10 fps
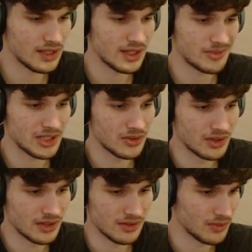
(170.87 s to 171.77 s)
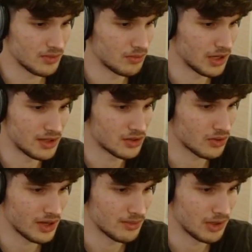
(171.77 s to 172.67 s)
I'm not gonna bother
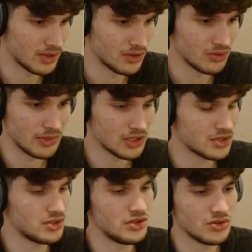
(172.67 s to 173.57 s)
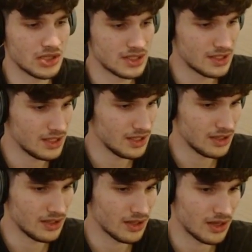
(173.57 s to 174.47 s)
talking about it too much. You can
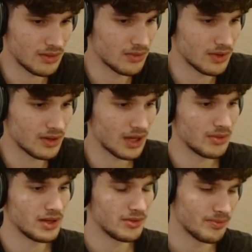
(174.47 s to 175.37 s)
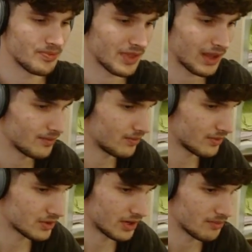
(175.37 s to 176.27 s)
see, I will
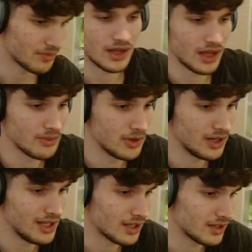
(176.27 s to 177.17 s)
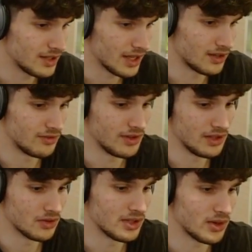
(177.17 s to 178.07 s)
link the other
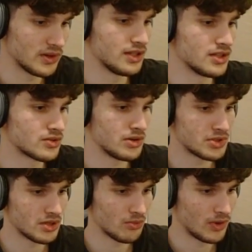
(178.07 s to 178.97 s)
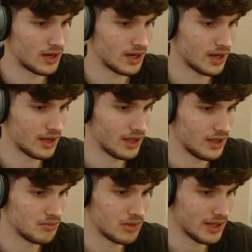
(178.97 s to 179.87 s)
video down in the description where
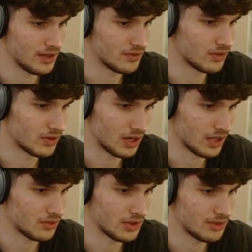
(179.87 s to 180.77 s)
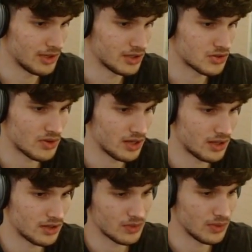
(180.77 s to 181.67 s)
I played for like 20 minutes straight,
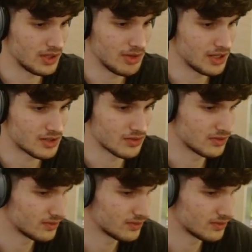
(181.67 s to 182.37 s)
20 minutes of